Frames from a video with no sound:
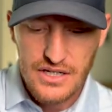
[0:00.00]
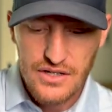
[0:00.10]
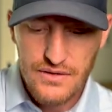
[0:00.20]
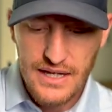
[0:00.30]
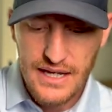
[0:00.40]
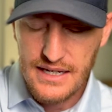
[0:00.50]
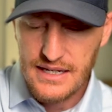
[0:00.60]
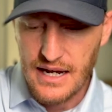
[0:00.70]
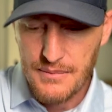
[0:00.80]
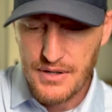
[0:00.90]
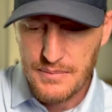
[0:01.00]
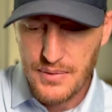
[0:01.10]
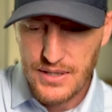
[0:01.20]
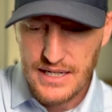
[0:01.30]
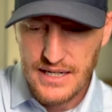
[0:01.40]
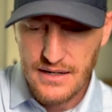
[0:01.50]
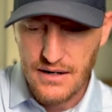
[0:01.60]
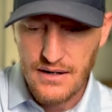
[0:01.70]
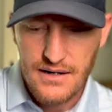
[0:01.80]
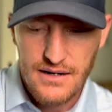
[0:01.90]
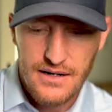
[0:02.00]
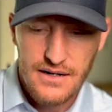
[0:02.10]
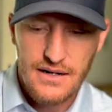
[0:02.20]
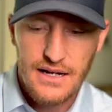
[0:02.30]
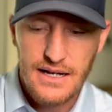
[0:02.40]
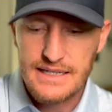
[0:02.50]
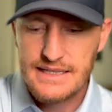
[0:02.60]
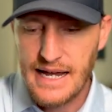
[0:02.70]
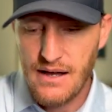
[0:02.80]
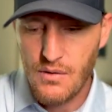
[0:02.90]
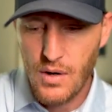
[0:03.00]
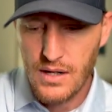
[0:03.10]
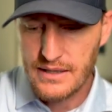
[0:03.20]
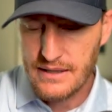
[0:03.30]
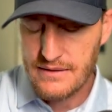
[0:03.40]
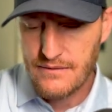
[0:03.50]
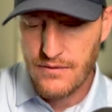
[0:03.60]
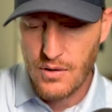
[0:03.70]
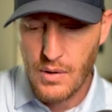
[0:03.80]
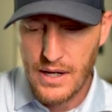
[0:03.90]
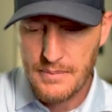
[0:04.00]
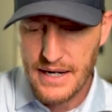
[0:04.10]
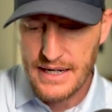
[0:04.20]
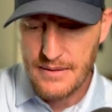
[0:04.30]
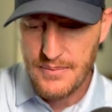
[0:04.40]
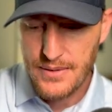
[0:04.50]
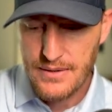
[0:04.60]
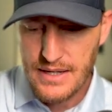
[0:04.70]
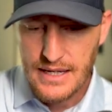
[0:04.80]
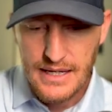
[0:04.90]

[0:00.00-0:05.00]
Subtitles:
I'm going to put in our DAO wallet for Wild Pineapple,